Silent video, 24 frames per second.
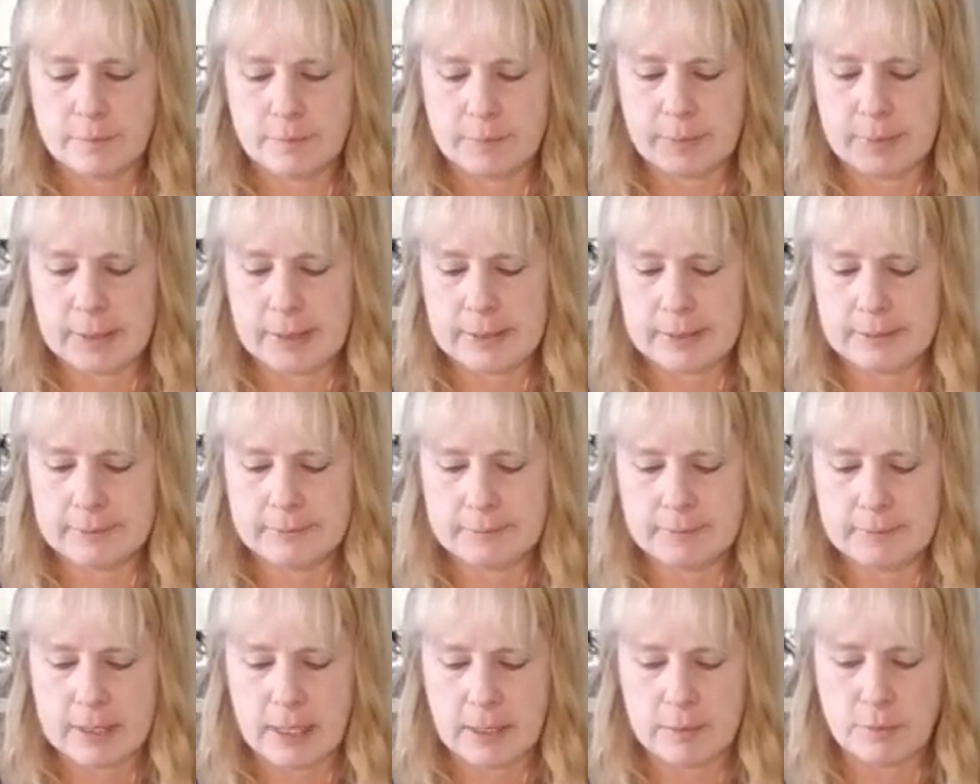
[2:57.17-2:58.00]
But
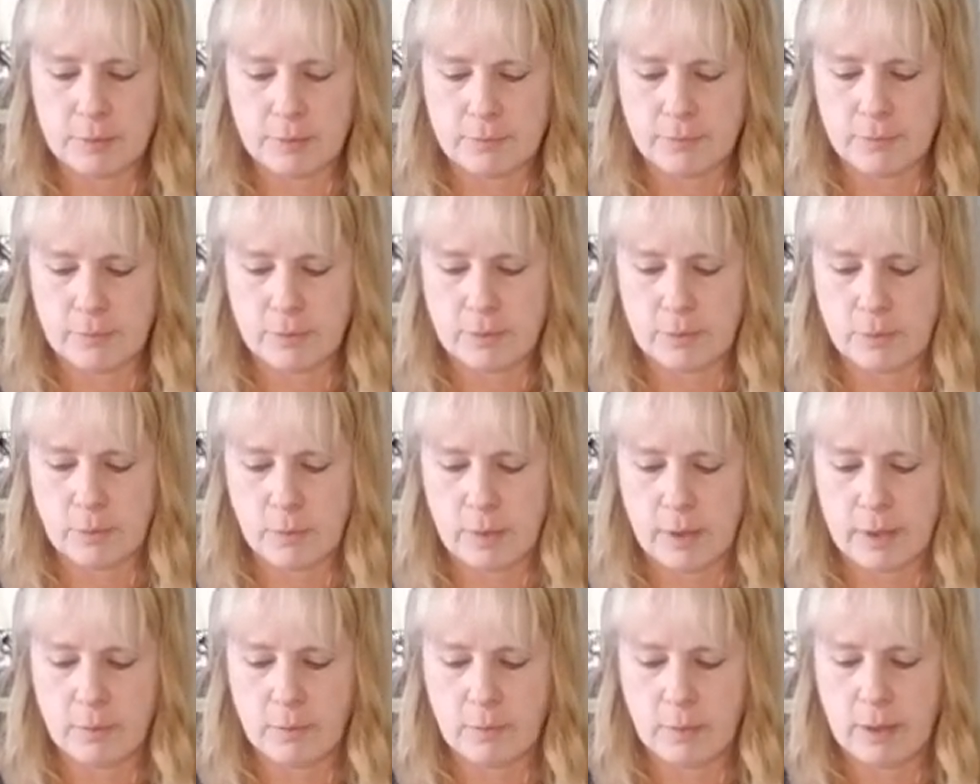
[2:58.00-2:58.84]
I prefer the
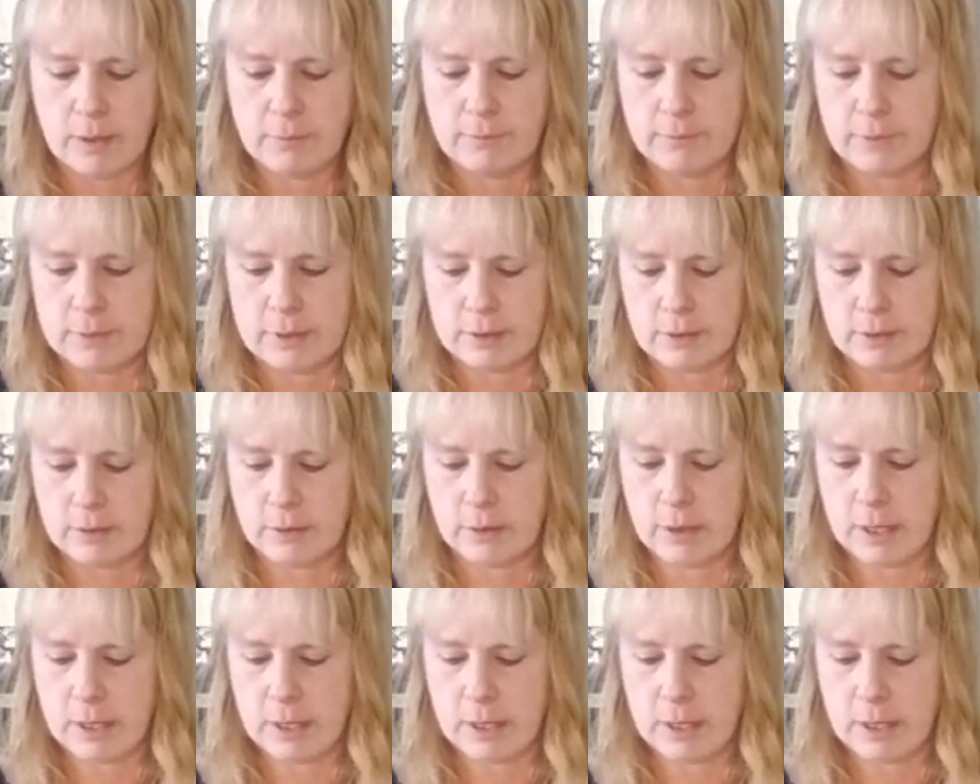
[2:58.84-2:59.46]
white wine vinegar.